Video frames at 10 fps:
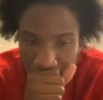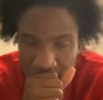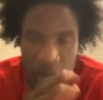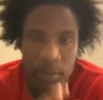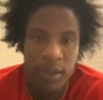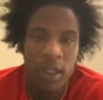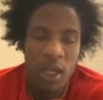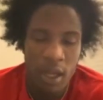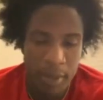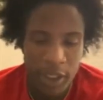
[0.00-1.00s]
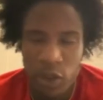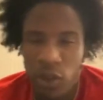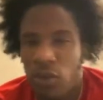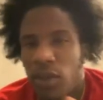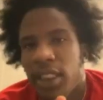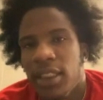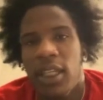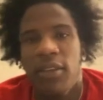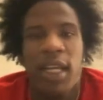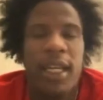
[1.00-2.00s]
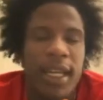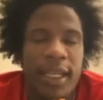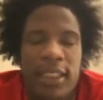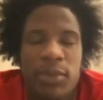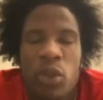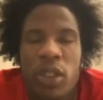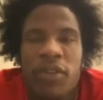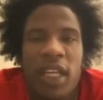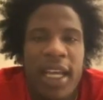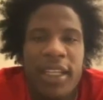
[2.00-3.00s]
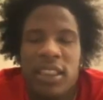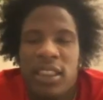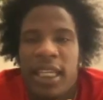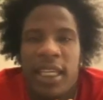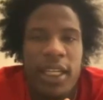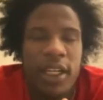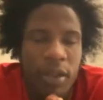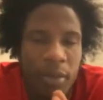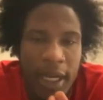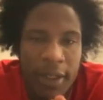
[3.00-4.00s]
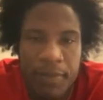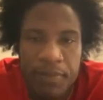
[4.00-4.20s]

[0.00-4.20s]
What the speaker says: Excuse me. Make sure you run and stuff like that. That's more of like just taking care of your body.